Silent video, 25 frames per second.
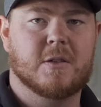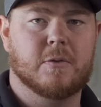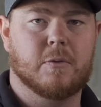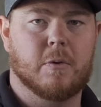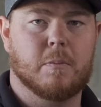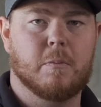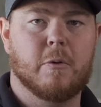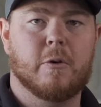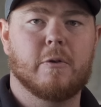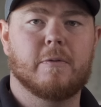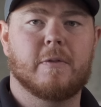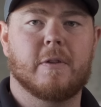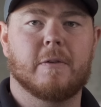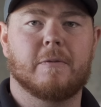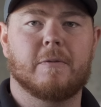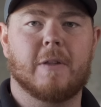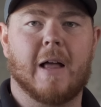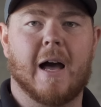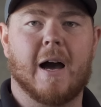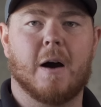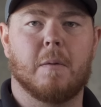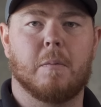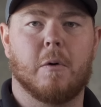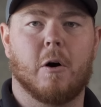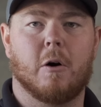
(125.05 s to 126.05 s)
to remove the
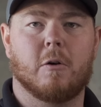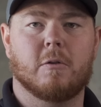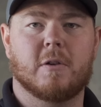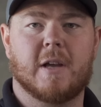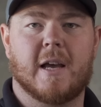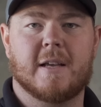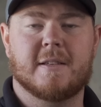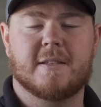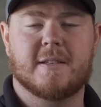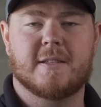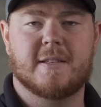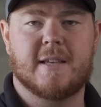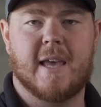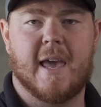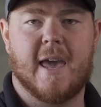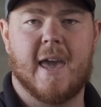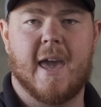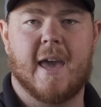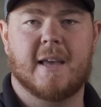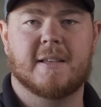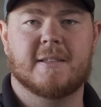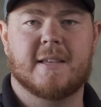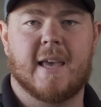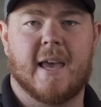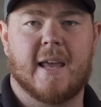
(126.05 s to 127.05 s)
flail bolt, as it's a
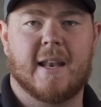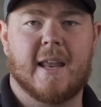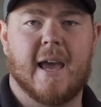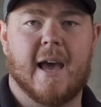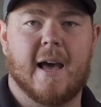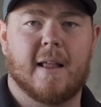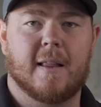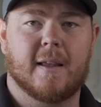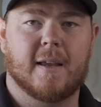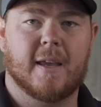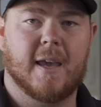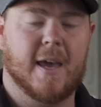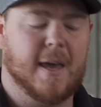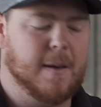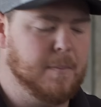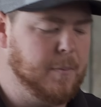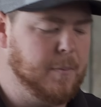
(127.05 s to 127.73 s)
hex head Allen key